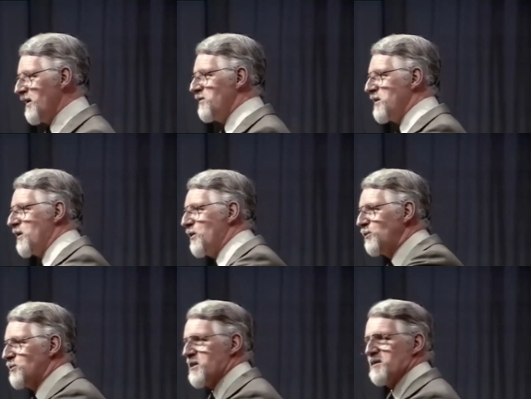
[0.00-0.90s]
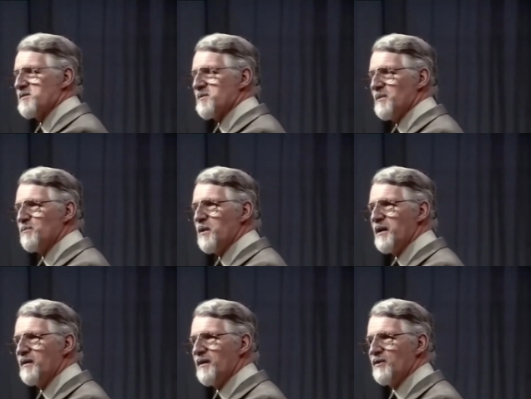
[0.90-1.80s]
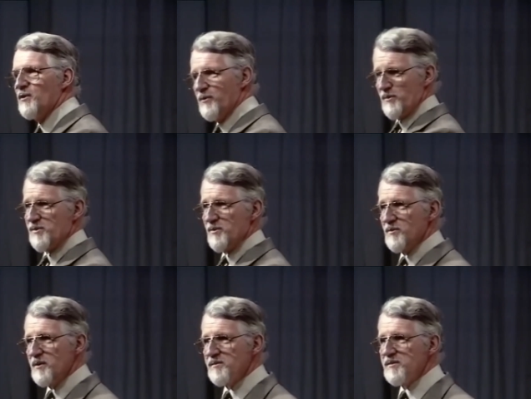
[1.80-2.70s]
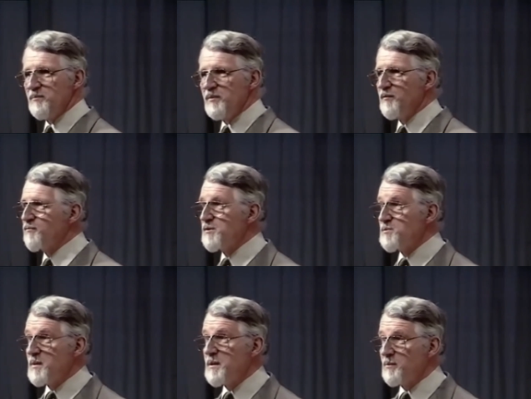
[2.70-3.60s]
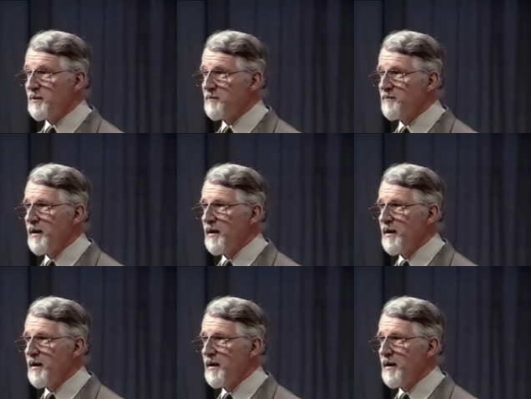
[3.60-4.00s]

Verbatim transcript: in the Old Testament where God also did something for his people.